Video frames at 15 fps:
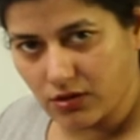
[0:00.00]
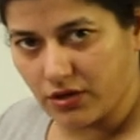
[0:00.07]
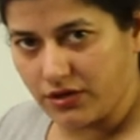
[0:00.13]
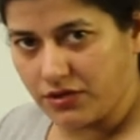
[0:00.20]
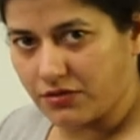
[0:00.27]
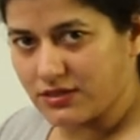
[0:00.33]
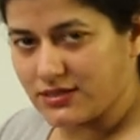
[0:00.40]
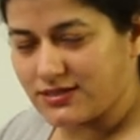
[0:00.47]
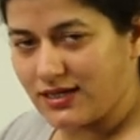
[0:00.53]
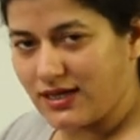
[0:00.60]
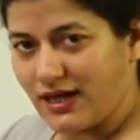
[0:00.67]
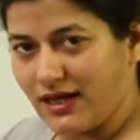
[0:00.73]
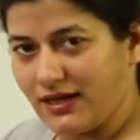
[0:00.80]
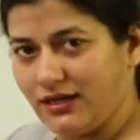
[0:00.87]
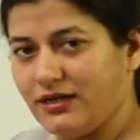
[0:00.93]
or you can
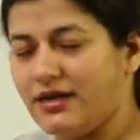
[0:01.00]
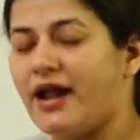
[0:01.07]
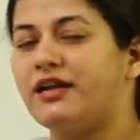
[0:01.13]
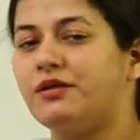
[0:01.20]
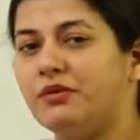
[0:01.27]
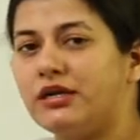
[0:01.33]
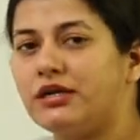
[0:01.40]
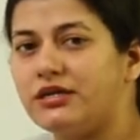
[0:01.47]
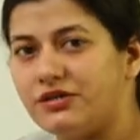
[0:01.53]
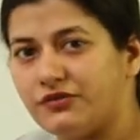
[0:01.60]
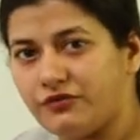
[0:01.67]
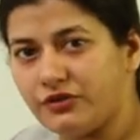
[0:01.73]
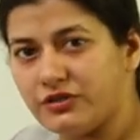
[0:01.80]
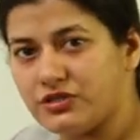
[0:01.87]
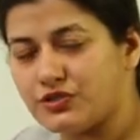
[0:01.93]
say an anatomical
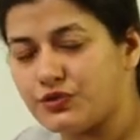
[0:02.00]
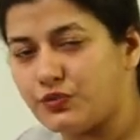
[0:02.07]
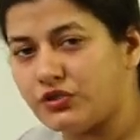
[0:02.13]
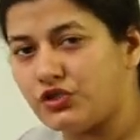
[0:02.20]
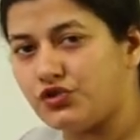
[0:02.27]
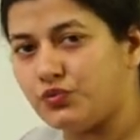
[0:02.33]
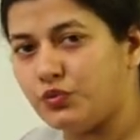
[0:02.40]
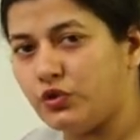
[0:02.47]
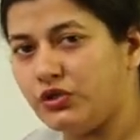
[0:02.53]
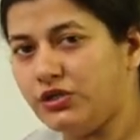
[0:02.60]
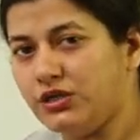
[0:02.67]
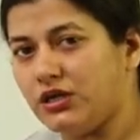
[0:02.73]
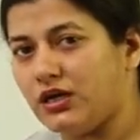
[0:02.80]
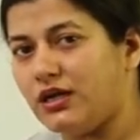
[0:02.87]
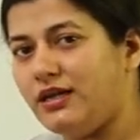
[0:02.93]
difference, which
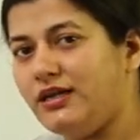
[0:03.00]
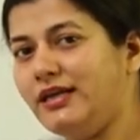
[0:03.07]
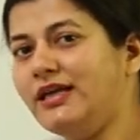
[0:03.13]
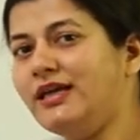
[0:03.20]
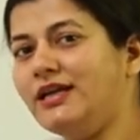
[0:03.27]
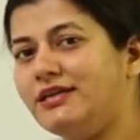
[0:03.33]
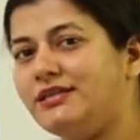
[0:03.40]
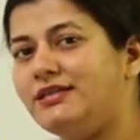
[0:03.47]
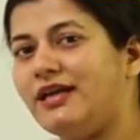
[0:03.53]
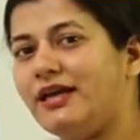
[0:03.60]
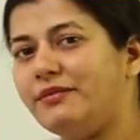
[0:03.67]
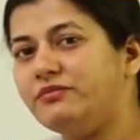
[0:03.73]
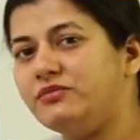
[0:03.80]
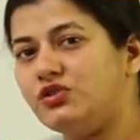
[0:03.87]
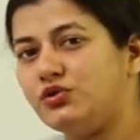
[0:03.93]
would lead
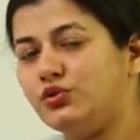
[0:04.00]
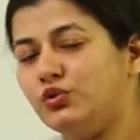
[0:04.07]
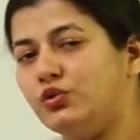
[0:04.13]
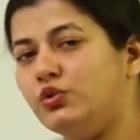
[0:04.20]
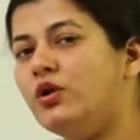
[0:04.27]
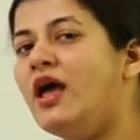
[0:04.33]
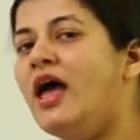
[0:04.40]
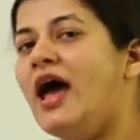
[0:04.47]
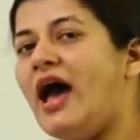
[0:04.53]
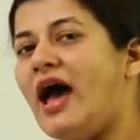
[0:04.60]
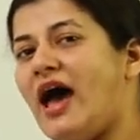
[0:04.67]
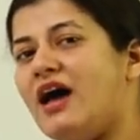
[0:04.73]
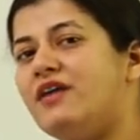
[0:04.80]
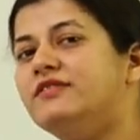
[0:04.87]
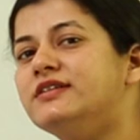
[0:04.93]
them to
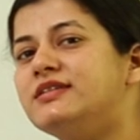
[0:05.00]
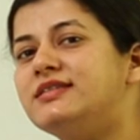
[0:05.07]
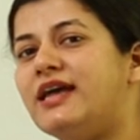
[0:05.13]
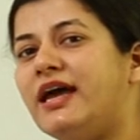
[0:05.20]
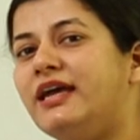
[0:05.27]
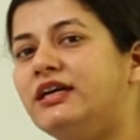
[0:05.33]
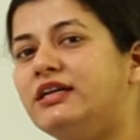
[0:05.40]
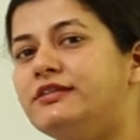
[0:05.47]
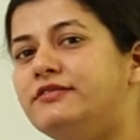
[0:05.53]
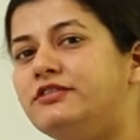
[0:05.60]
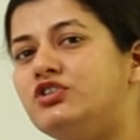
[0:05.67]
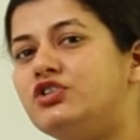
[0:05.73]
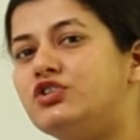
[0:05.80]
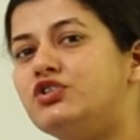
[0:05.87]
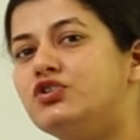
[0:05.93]
have a cycle
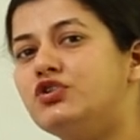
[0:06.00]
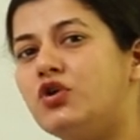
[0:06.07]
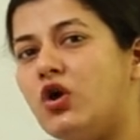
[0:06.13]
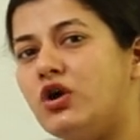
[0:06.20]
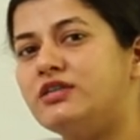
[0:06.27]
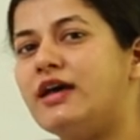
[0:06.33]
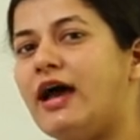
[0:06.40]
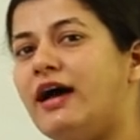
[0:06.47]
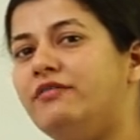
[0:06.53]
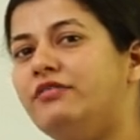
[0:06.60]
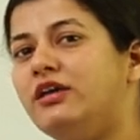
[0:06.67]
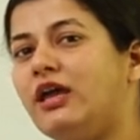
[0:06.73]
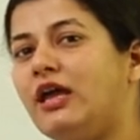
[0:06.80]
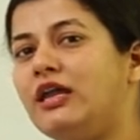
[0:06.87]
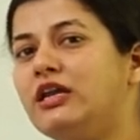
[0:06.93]
which is not
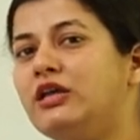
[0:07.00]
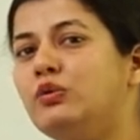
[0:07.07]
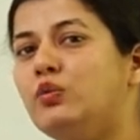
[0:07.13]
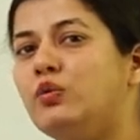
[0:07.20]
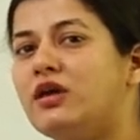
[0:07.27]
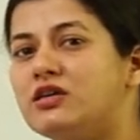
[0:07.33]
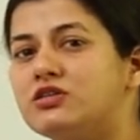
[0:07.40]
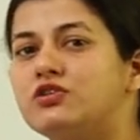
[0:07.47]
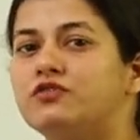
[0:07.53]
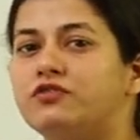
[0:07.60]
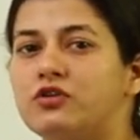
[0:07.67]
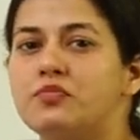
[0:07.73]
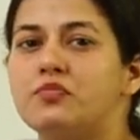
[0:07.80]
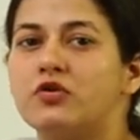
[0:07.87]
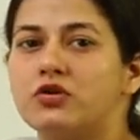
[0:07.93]
having any
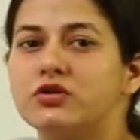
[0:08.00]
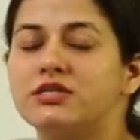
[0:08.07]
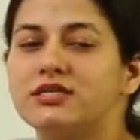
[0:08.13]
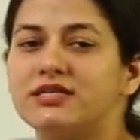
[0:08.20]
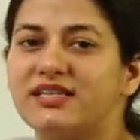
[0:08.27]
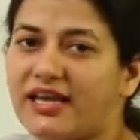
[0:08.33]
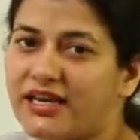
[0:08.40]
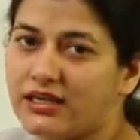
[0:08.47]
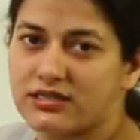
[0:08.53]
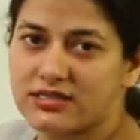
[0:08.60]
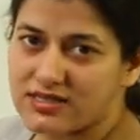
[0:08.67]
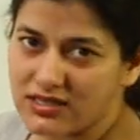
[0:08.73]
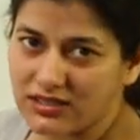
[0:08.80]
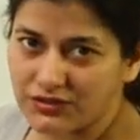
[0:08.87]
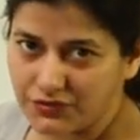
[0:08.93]
wasteful process like
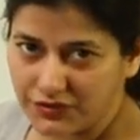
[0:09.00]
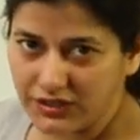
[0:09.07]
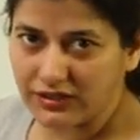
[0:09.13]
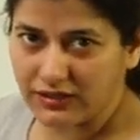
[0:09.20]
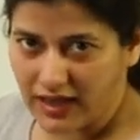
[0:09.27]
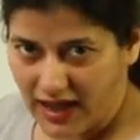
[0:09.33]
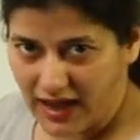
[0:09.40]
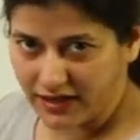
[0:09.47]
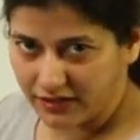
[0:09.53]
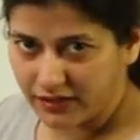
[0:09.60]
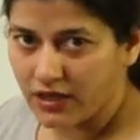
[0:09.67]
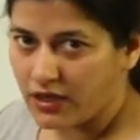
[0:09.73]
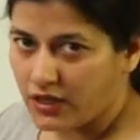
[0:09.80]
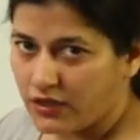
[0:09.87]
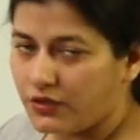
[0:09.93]
C3 had.
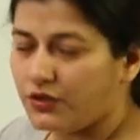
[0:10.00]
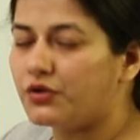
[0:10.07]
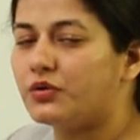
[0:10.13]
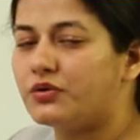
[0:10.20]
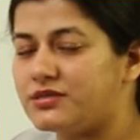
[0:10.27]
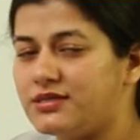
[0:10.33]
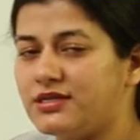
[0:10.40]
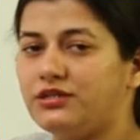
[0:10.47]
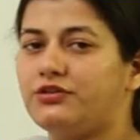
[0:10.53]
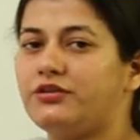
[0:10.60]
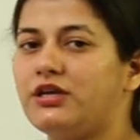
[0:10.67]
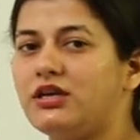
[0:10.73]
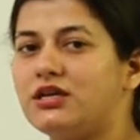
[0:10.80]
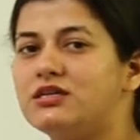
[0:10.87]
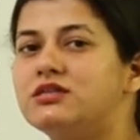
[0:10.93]
You know,
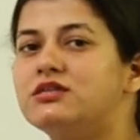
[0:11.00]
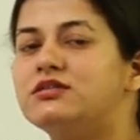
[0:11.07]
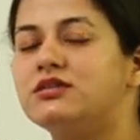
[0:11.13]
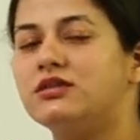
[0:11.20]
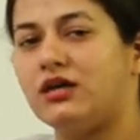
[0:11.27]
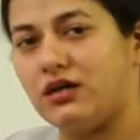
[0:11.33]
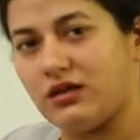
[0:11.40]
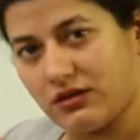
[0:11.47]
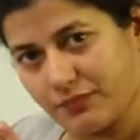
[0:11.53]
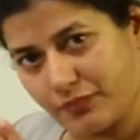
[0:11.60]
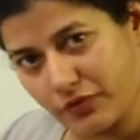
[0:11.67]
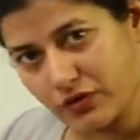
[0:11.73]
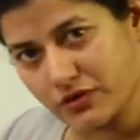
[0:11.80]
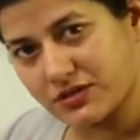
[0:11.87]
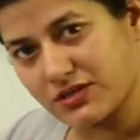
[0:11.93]
C3 is a
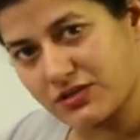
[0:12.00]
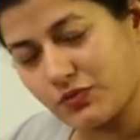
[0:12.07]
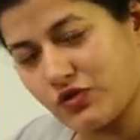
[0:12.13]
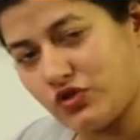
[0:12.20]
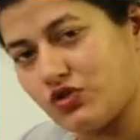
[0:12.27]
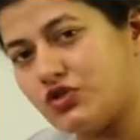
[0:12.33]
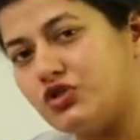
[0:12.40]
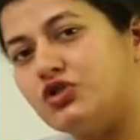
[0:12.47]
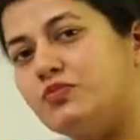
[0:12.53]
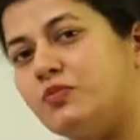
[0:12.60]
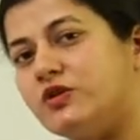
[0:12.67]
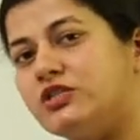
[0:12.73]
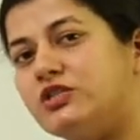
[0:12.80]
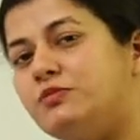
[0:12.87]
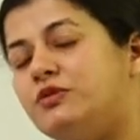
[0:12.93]
process which is
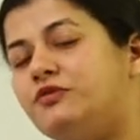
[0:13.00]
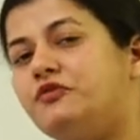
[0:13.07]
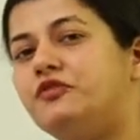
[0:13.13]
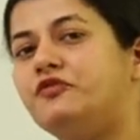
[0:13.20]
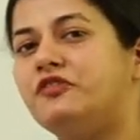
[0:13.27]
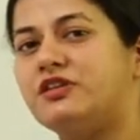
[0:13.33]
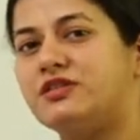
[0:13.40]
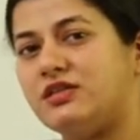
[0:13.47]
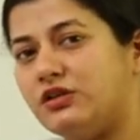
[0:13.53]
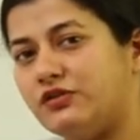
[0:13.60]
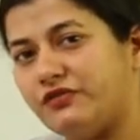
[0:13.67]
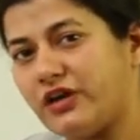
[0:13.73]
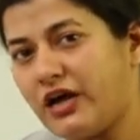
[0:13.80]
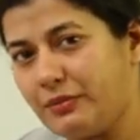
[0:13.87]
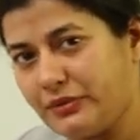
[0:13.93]
responsible for fixing
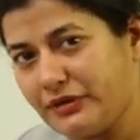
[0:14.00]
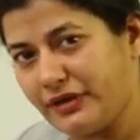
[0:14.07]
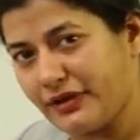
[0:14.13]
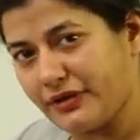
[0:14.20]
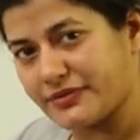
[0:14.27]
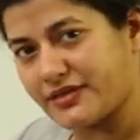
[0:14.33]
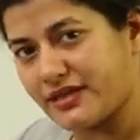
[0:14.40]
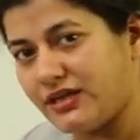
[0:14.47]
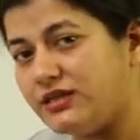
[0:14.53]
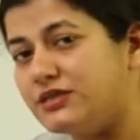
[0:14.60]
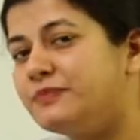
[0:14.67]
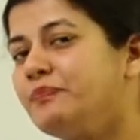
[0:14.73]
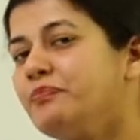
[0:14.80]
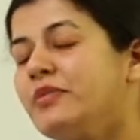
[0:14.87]
of carbon dioxide.